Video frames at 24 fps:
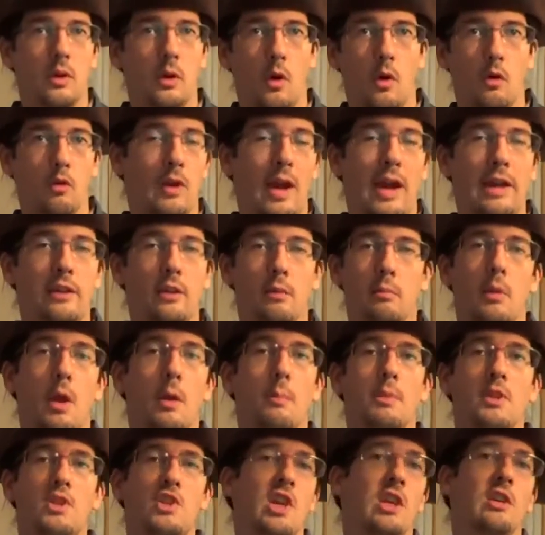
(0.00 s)
or a random
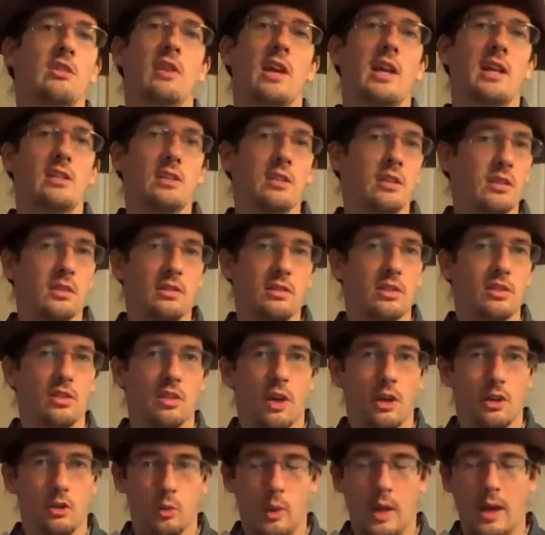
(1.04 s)
number generator
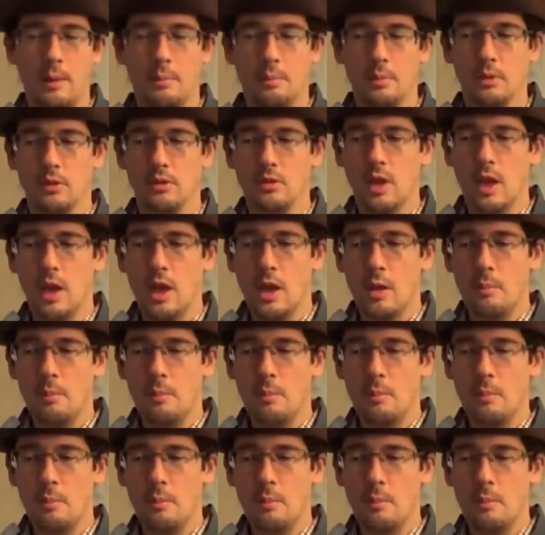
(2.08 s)
decides what happens.